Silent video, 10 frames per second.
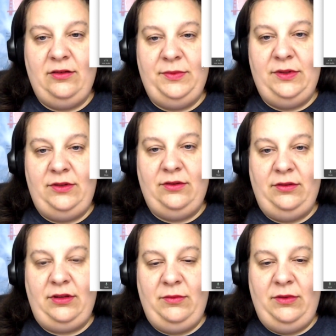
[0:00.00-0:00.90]
join with
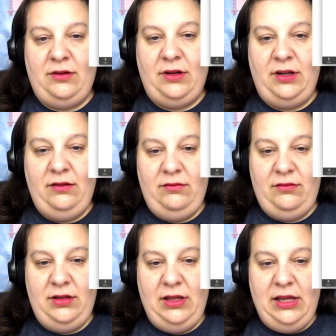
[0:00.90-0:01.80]
computer audio.
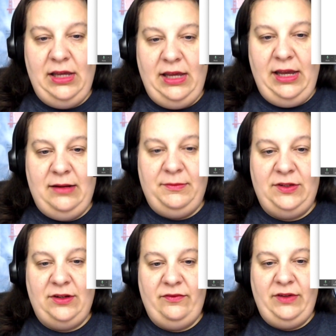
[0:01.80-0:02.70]
And I'm going to
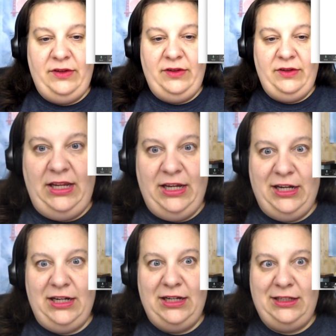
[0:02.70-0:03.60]
start video on
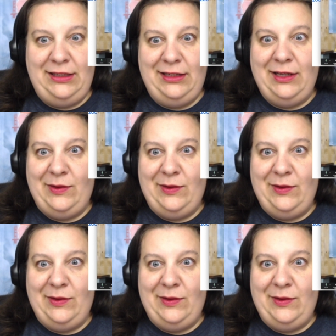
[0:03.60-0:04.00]
here. So now we're